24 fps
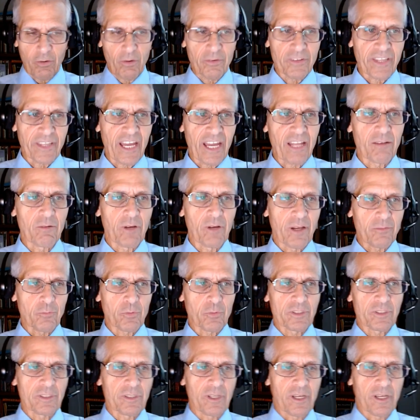even go over that
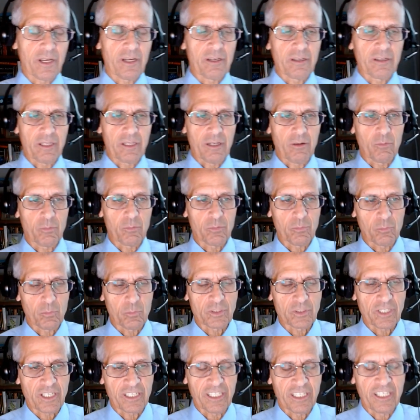after uh, you know
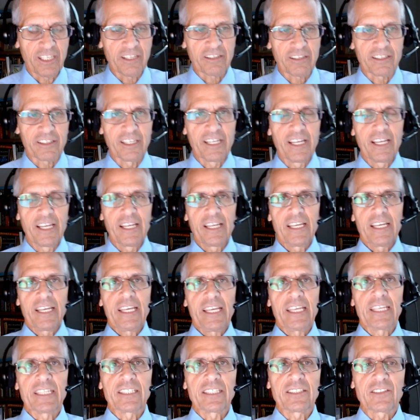we're done here.
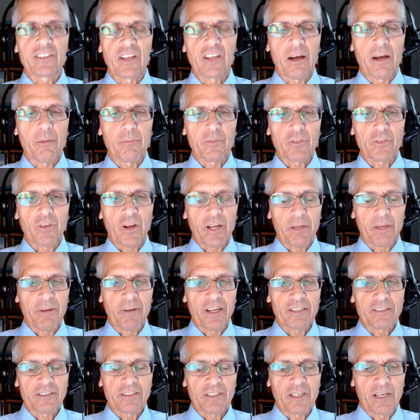Is um, talk
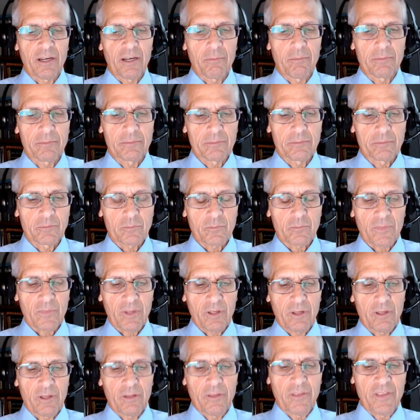about um,
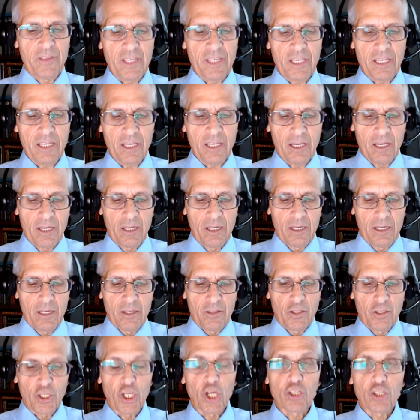the
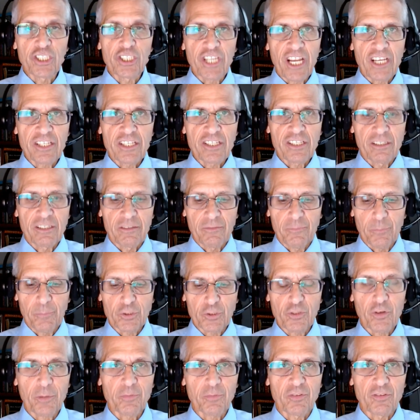negotiation of
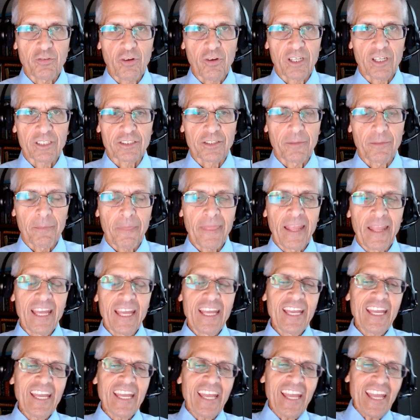prescription drugs.
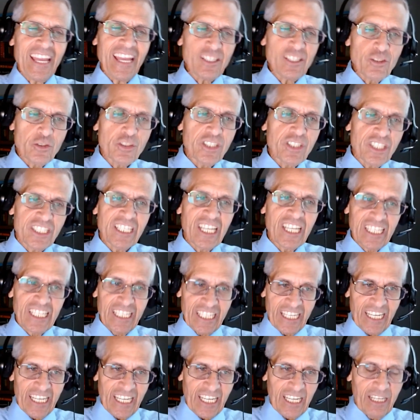
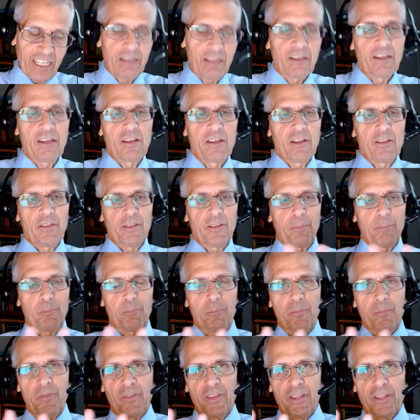Interestingly, the,
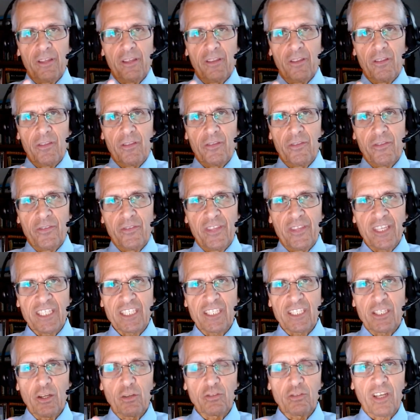the,
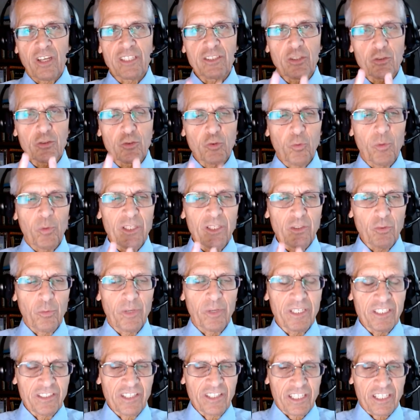this goes on till
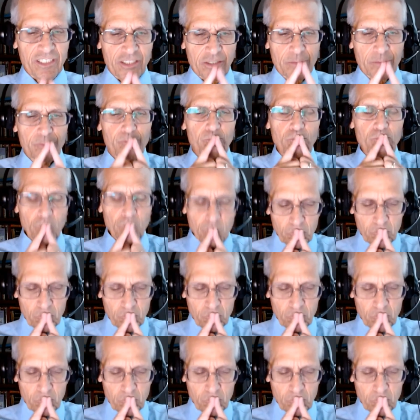2026.